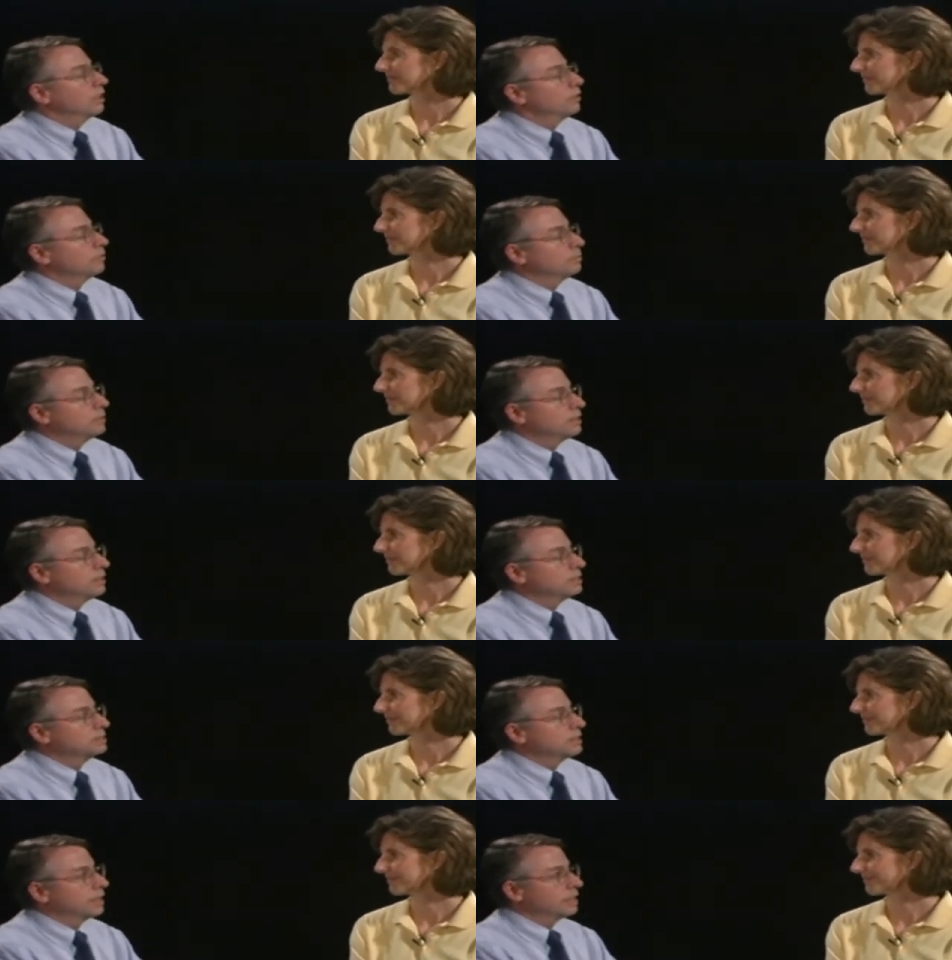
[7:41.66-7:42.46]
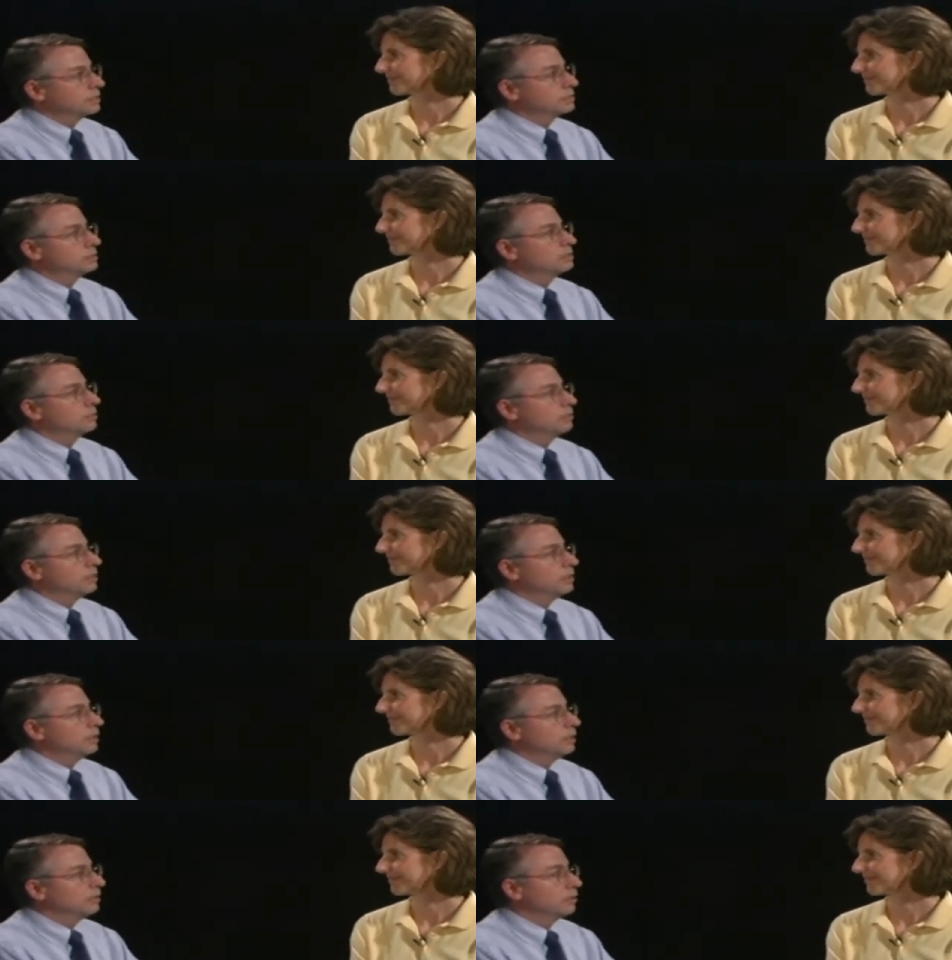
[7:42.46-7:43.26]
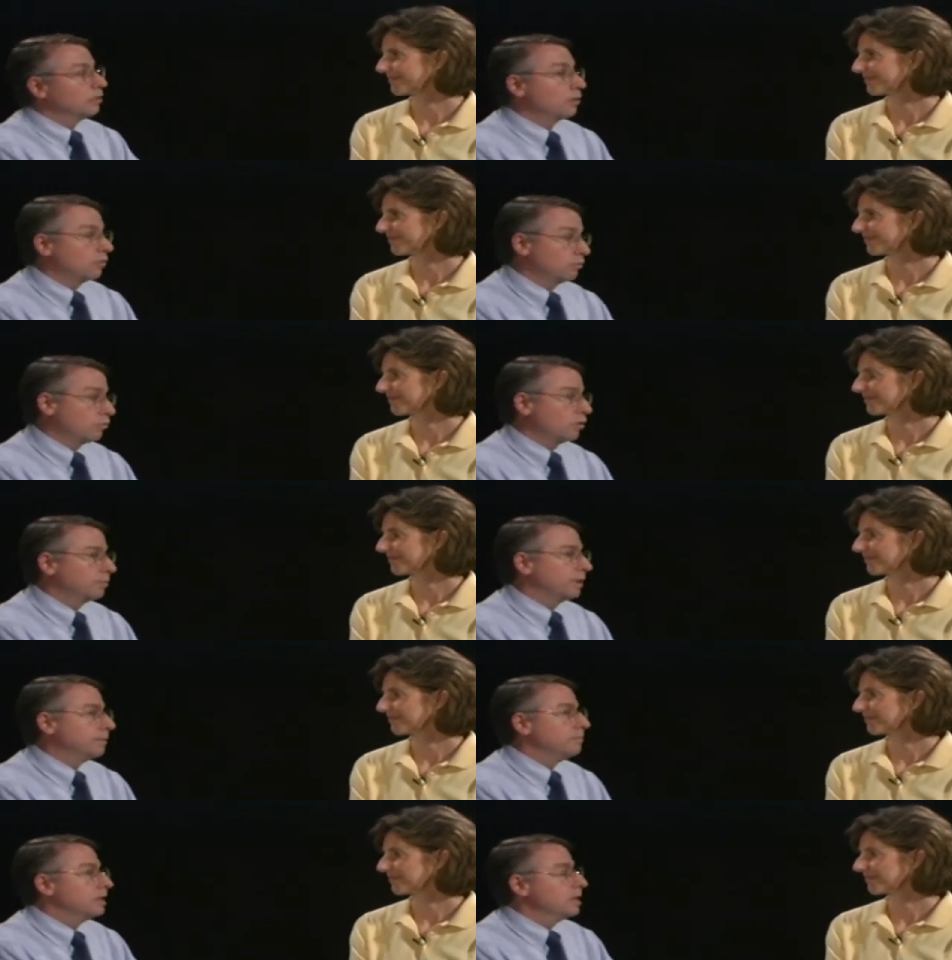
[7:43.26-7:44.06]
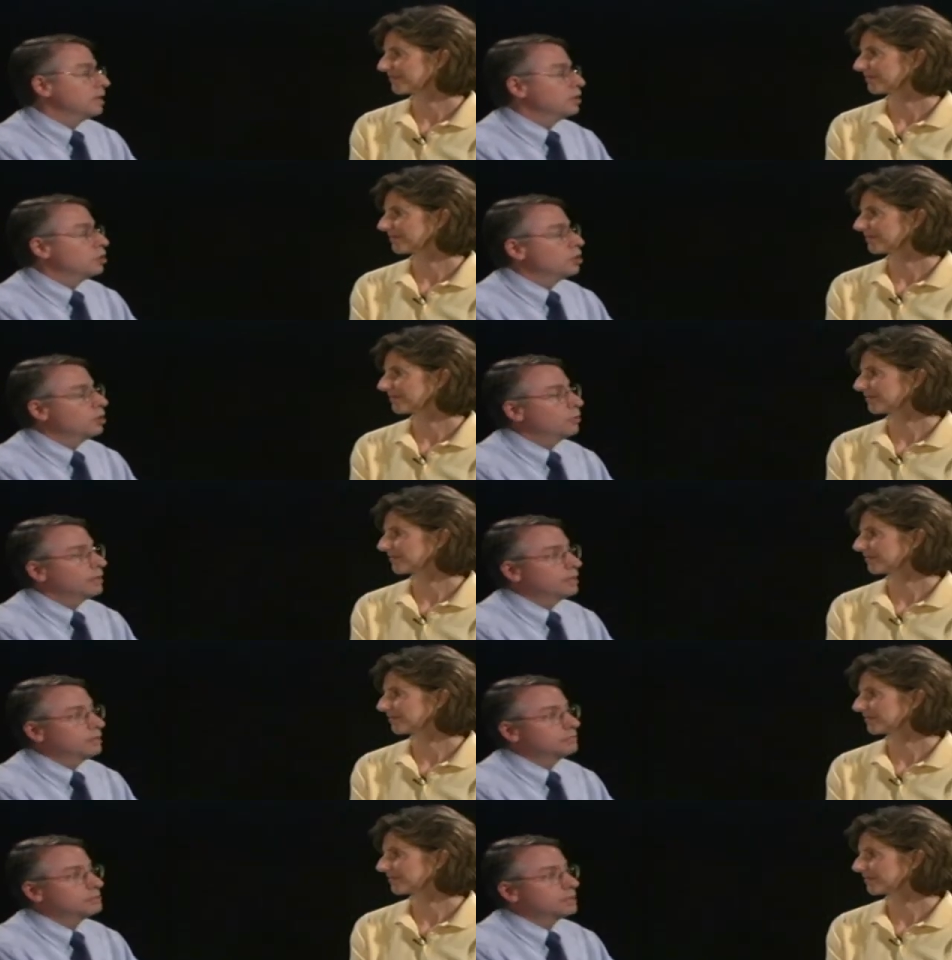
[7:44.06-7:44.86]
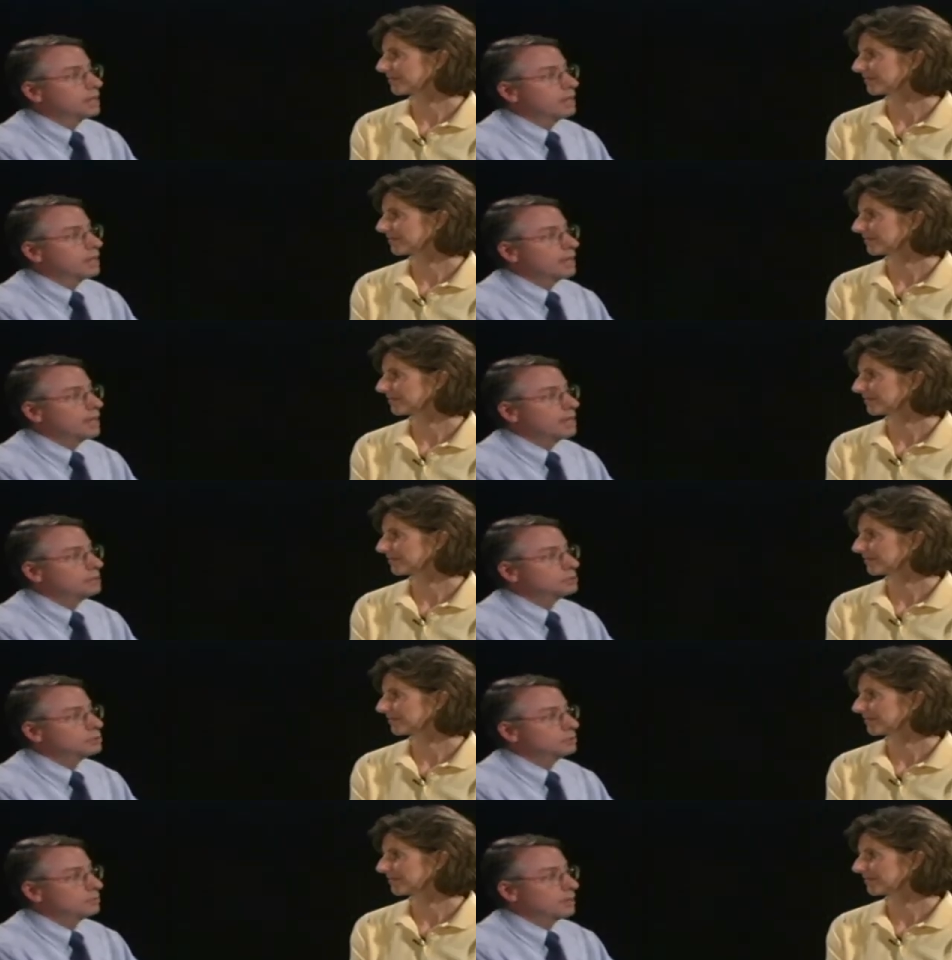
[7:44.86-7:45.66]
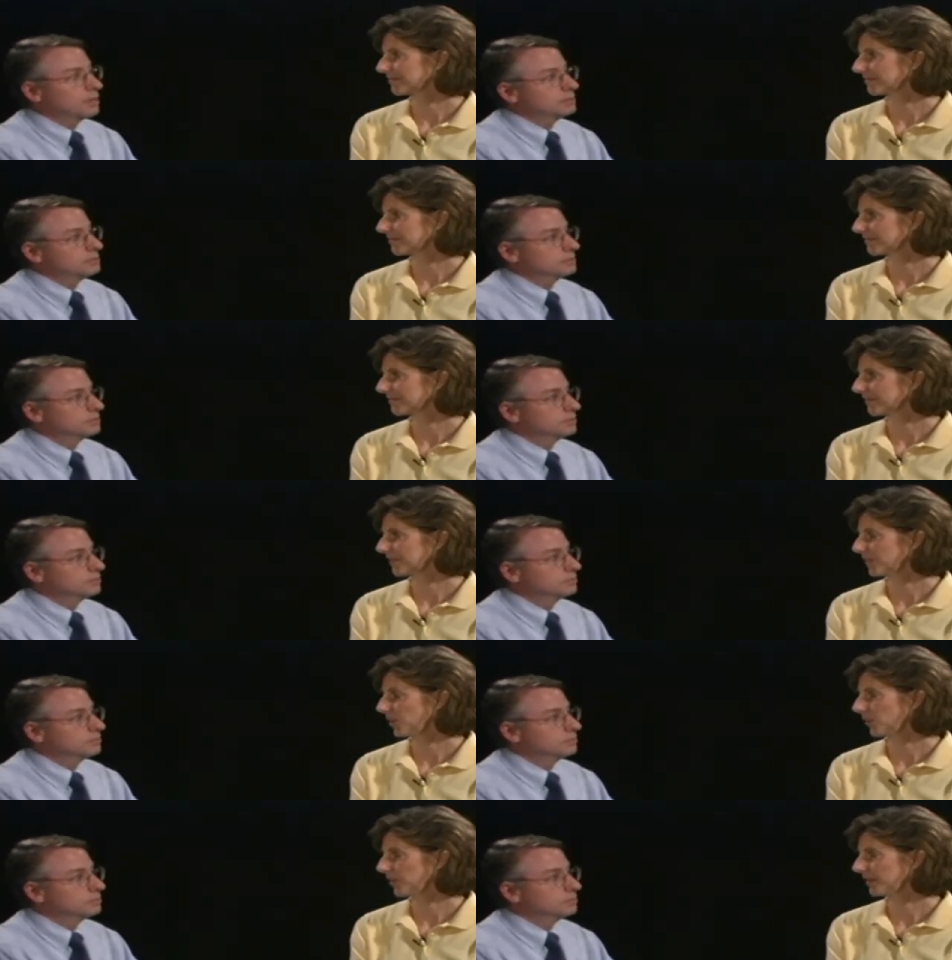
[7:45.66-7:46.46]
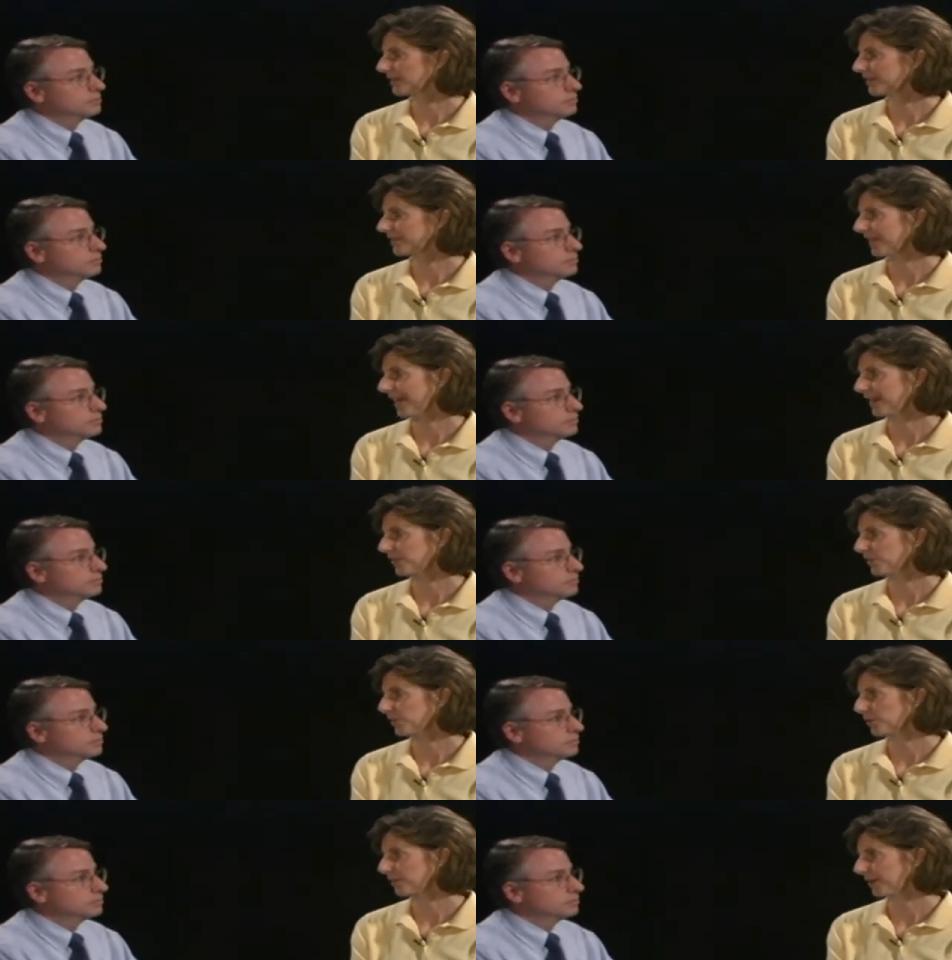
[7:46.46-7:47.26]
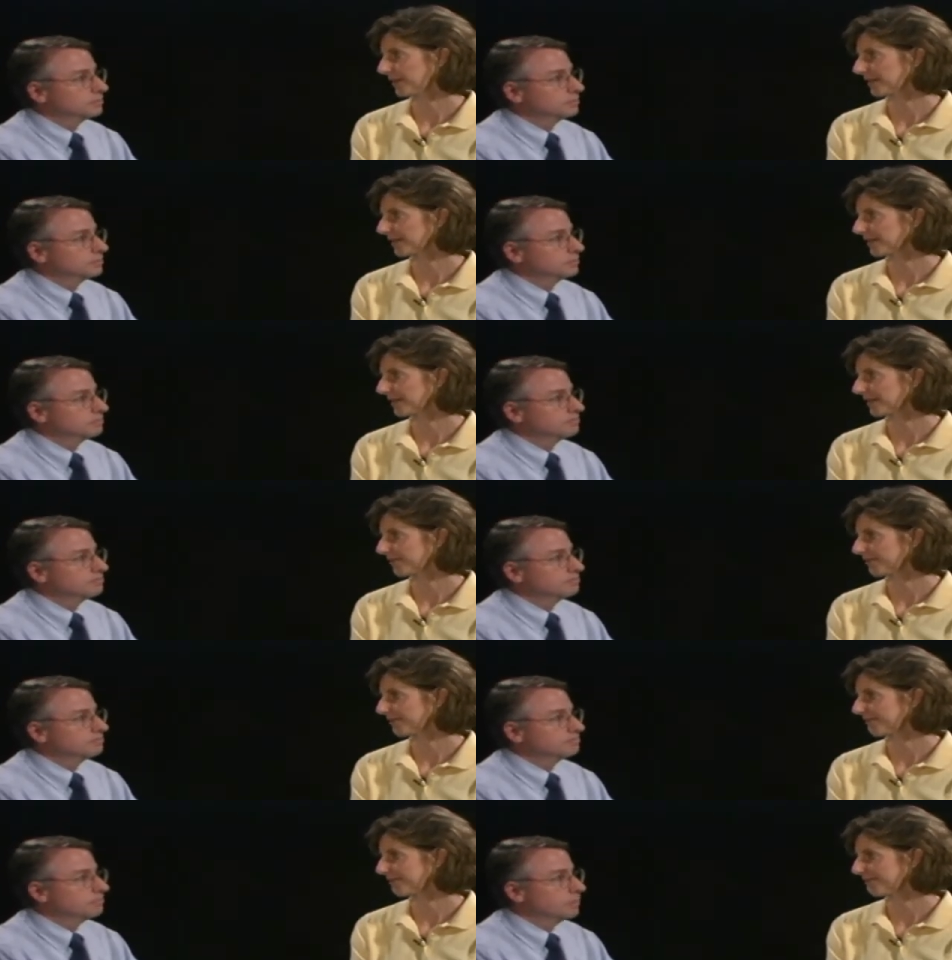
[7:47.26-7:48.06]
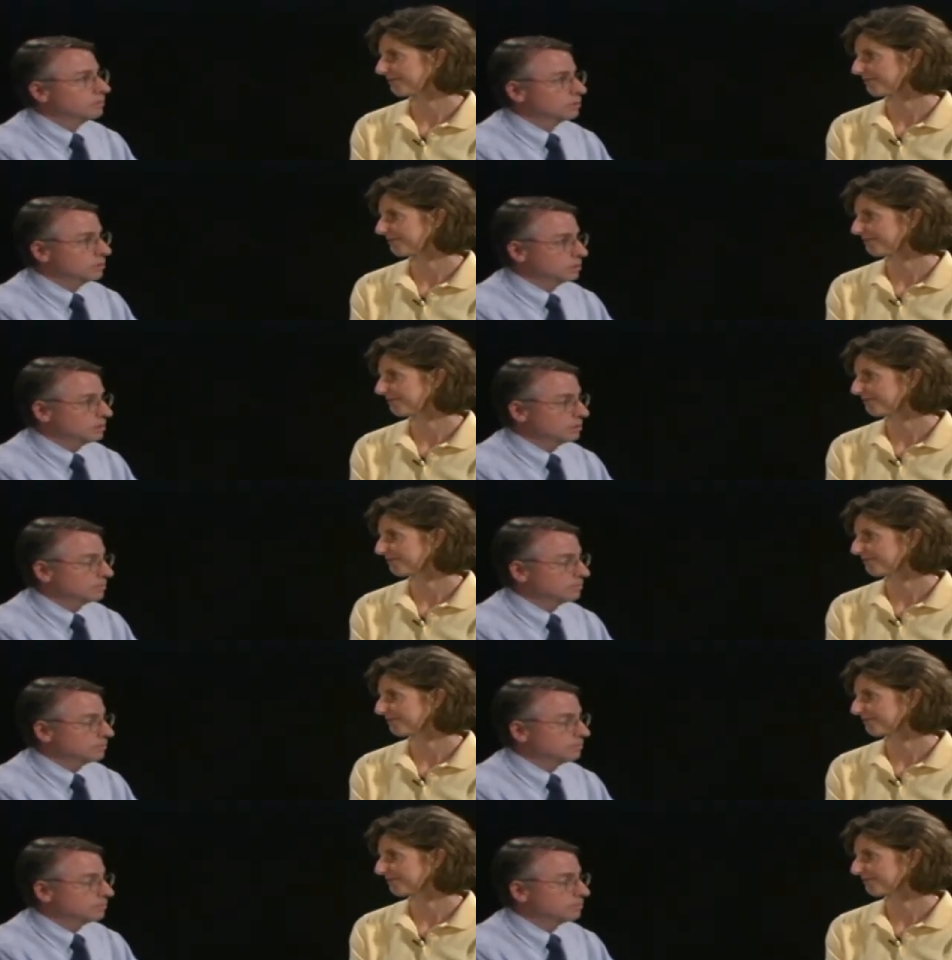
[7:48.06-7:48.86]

Speaker 1: repeat the sentence to me, or for me? No ifs, ands, or buts.
Speaker 2: No ifs, ands, or buts.
Speaker 1: Very good.